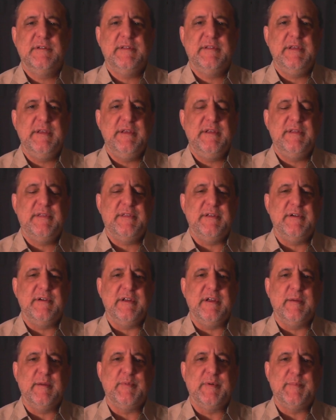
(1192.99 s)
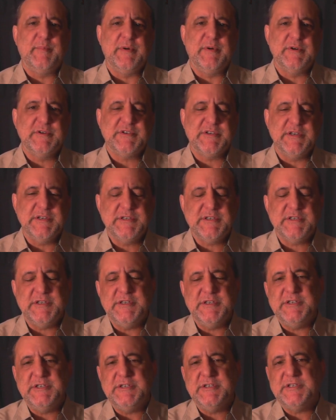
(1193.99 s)
the theory I'm proposing,
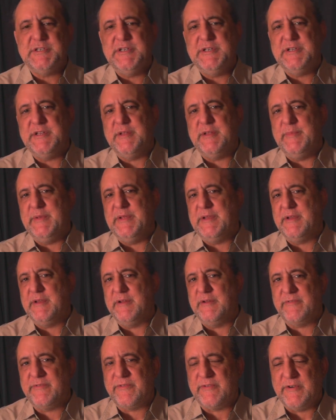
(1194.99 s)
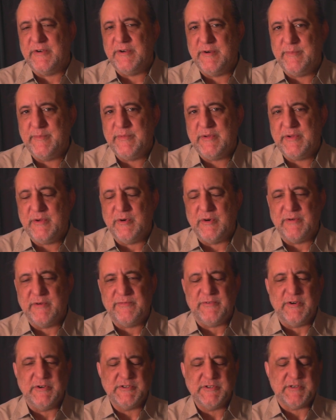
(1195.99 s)
CGC, can be confirmed or
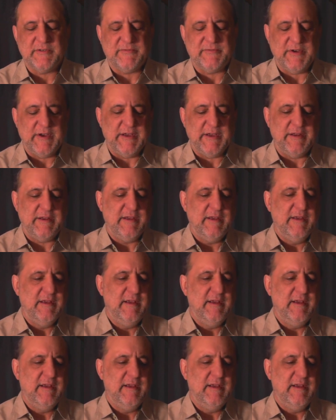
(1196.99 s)
falsified.